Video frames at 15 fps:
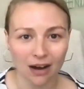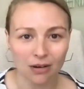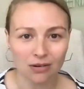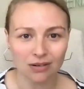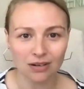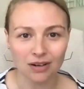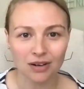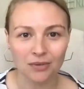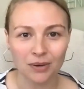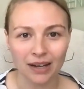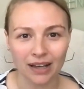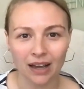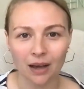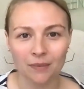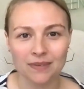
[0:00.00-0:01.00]
out
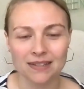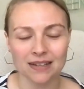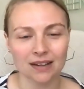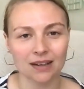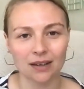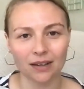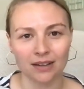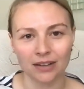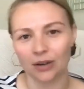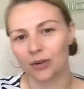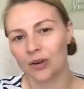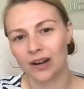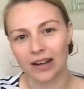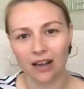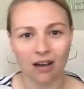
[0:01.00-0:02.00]
when it comes
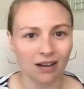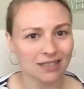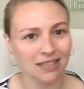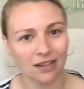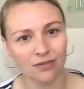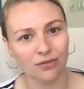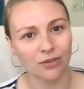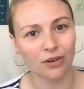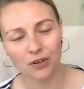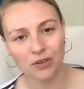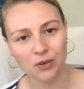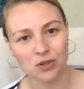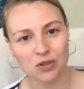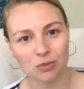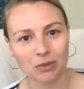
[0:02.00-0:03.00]
to, creating content for
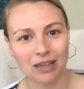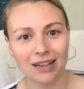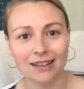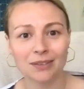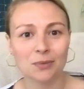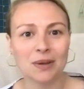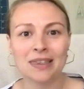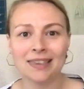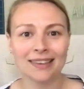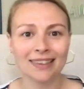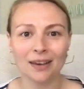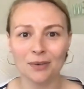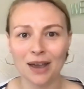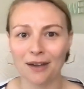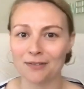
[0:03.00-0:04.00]
social media. We
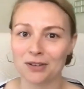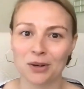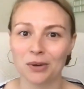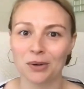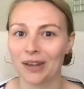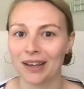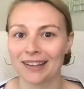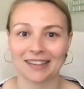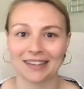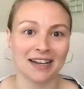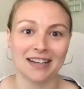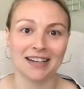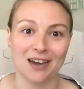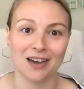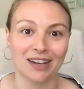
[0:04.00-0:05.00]
think that we have to go like
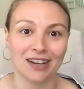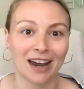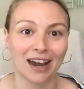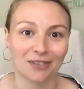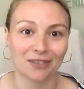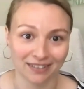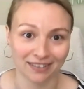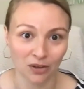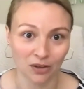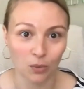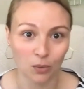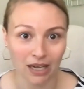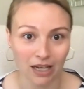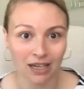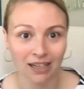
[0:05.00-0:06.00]
skydiving every
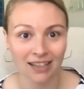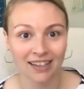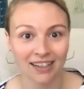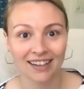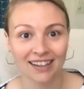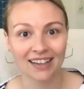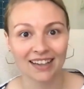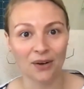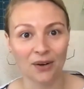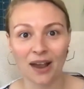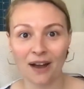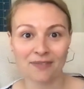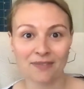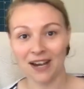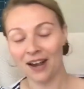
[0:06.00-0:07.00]
single week.
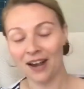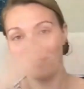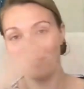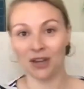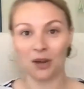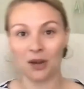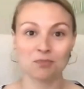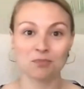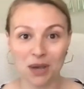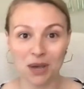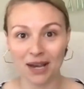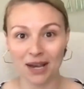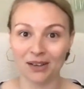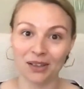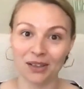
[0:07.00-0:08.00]
We have to have like
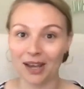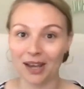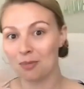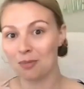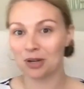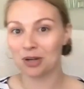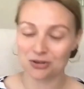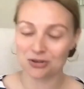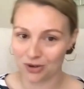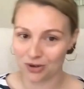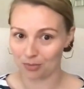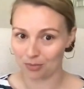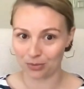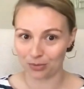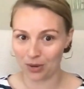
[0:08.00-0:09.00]
big elaborate
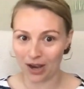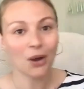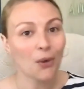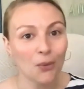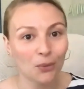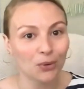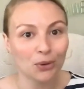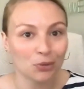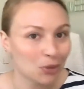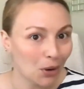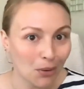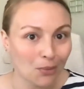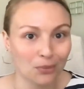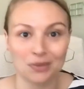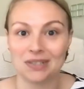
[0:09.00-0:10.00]
trips. No, you
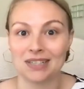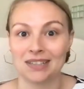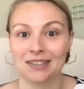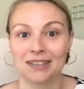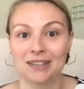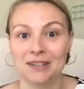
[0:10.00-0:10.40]
don't.